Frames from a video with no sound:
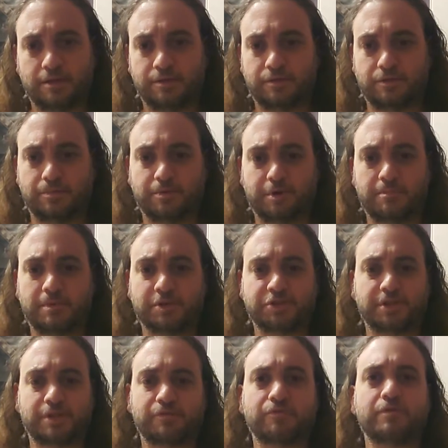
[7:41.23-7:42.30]
so pretty
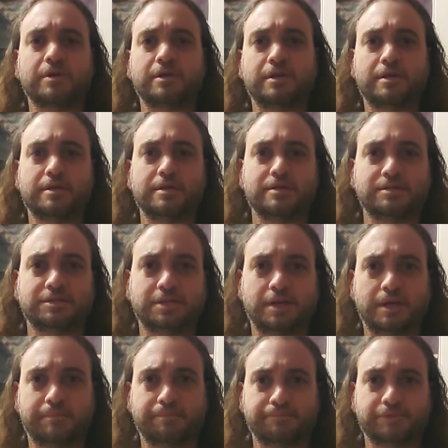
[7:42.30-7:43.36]
much like free his
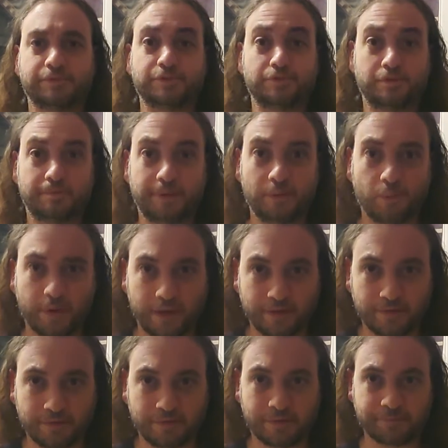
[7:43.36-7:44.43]
soon-to-be
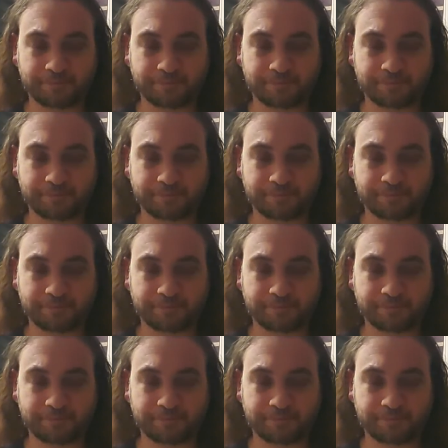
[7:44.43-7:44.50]
wife.